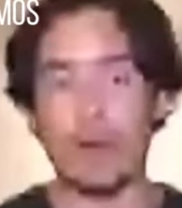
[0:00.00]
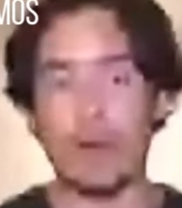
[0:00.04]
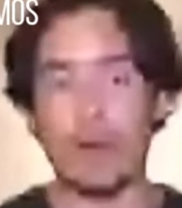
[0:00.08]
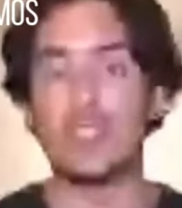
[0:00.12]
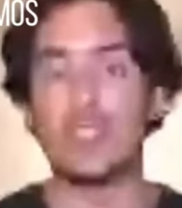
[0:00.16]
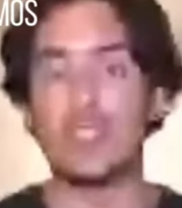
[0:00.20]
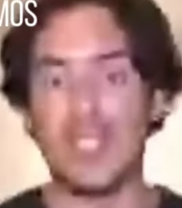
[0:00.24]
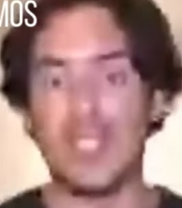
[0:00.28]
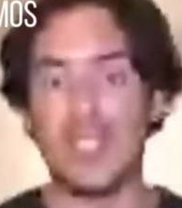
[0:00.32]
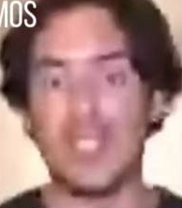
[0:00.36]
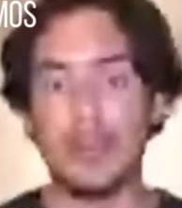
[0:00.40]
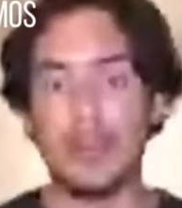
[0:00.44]

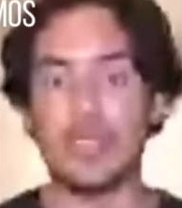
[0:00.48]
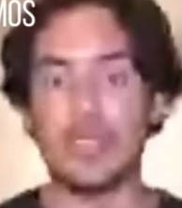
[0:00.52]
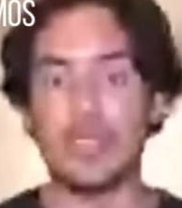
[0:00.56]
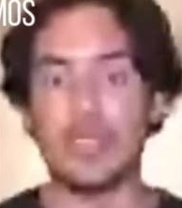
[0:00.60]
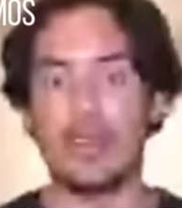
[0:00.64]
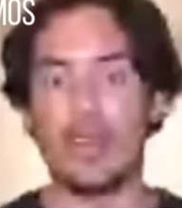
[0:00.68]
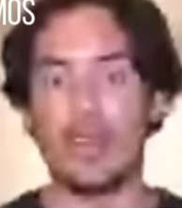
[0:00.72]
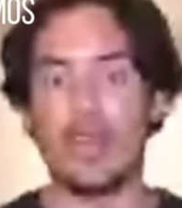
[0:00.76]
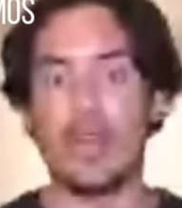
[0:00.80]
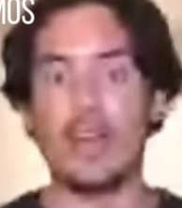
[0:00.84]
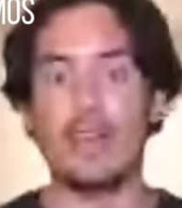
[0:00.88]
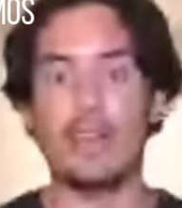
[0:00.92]
within
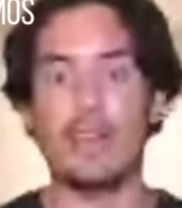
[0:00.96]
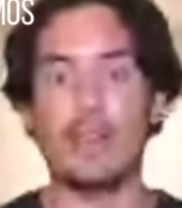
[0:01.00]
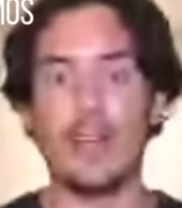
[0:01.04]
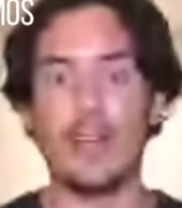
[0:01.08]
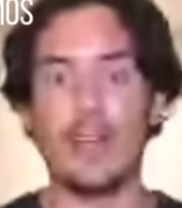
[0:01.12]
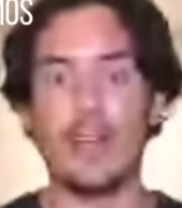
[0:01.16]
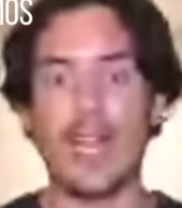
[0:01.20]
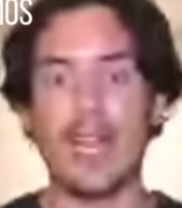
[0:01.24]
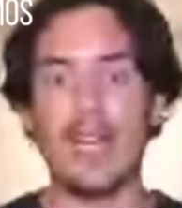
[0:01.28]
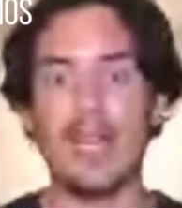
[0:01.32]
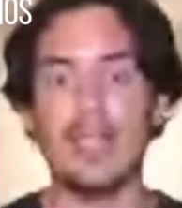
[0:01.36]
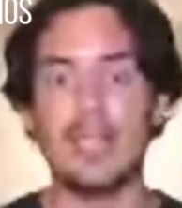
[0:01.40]
and
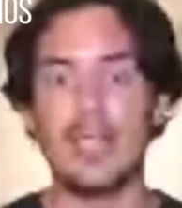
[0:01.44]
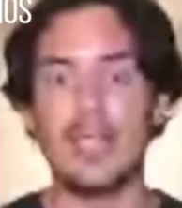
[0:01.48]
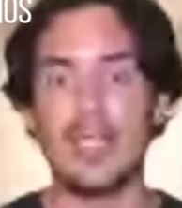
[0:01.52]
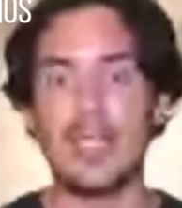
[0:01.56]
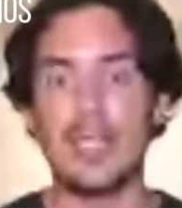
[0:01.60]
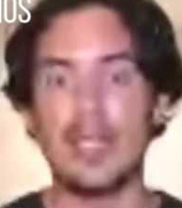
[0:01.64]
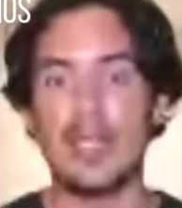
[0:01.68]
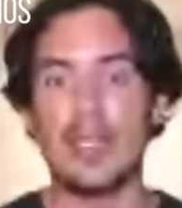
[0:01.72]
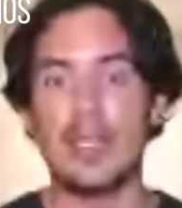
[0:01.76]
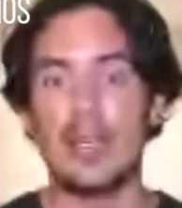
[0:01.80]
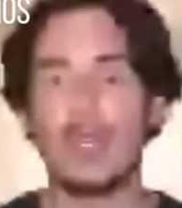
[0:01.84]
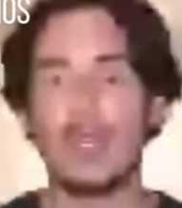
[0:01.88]
change our
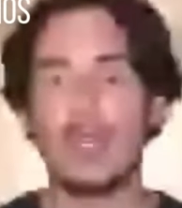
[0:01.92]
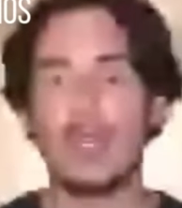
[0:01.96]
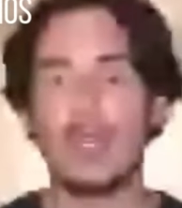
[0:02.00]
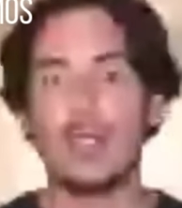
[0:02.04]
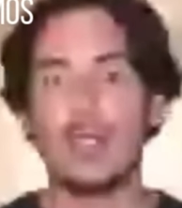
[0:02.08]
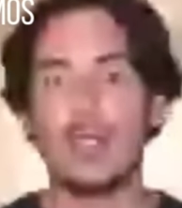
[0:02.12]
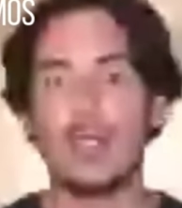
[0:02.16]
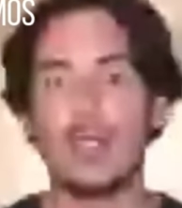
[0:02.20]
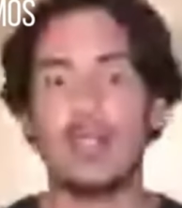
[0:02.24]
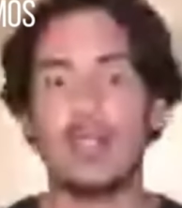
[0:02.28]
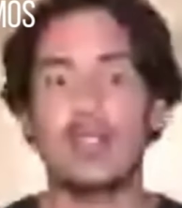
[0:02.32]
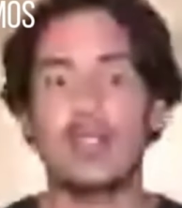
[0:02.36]

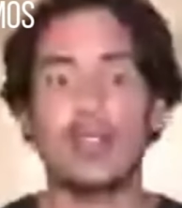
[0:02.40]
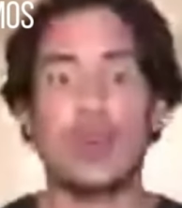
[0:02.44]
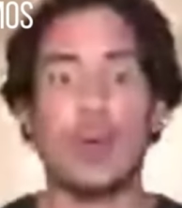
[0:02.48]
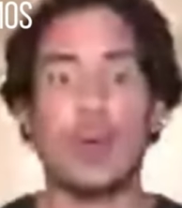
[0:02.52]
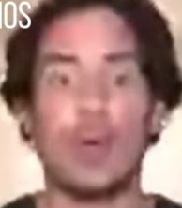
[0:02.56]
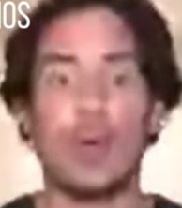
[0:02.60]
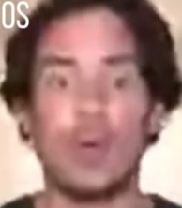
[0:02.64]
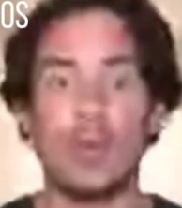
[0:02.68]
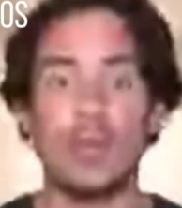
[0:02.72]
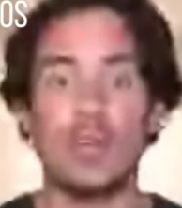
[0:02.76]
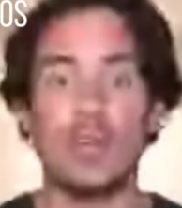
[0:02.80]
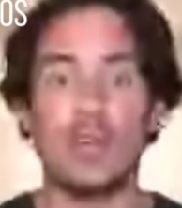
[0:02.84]
perception of
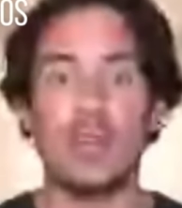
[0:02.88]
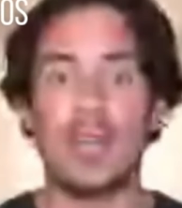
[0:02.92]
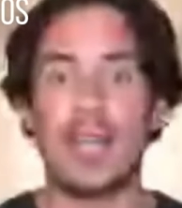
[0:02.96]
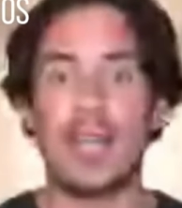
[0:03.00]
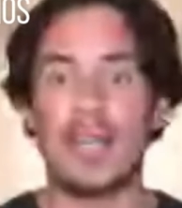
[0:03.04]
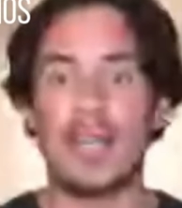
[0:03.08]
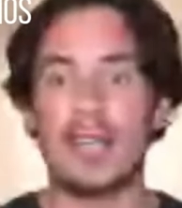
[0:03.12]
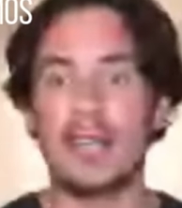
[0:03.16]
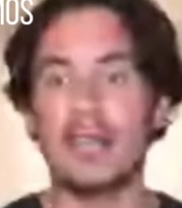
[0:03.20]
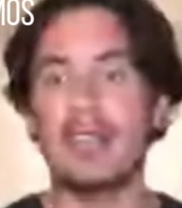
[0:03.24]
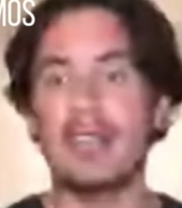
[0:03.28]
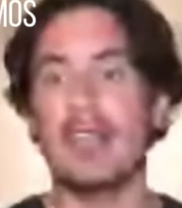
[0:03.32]

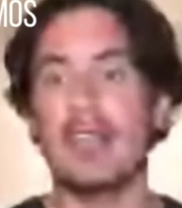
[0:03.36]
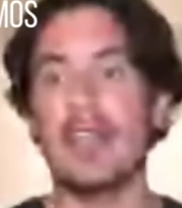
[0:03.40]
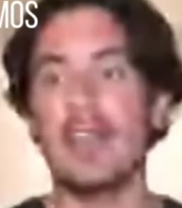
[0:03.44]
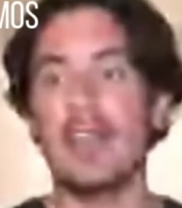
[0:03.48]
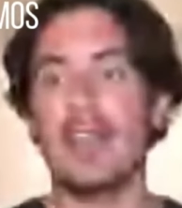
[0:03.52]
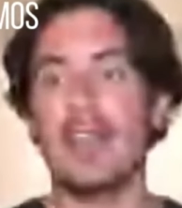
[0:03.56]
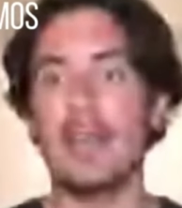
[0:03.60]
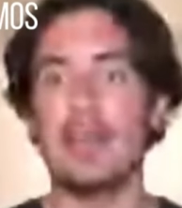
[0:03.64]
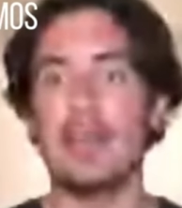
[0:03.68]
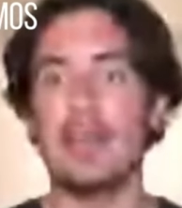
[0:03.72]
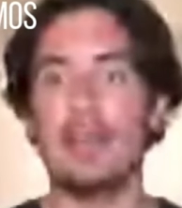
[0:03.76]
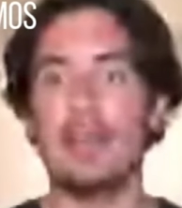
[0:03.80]
reality,
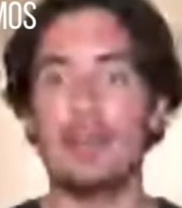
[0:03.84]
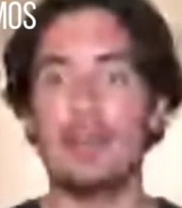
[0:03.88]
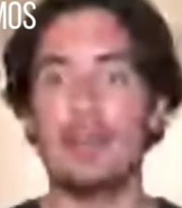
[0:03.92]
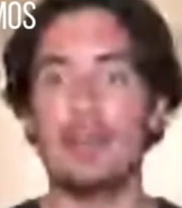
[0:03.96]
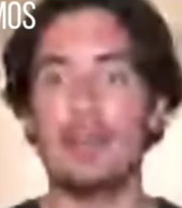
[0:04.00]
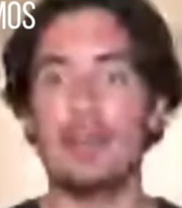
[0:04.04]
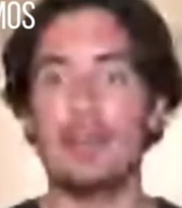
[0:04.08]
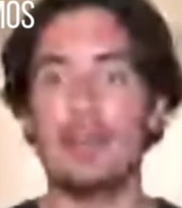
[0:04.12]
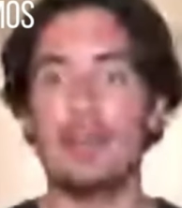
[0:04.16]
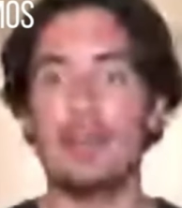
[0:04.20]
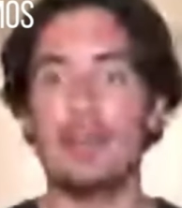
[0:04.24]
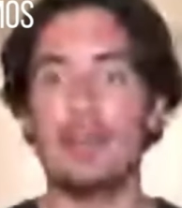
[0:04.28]
it's
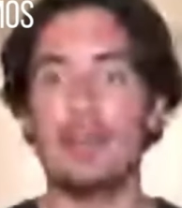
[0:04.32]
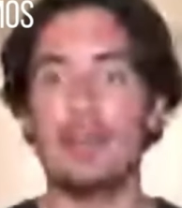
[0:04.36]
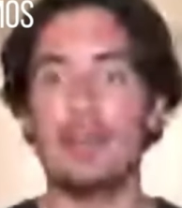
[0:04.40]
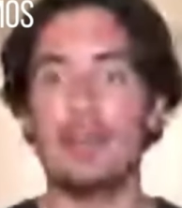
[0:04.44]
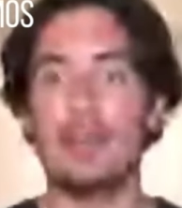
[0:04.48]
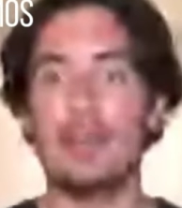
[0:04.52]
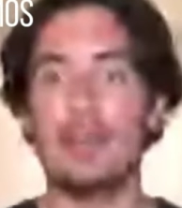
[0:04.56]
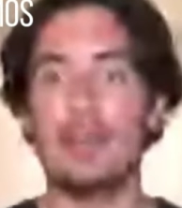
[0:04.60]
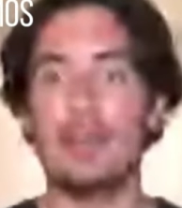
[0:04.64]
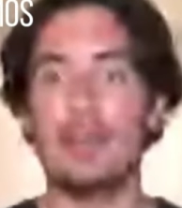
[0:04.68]
called like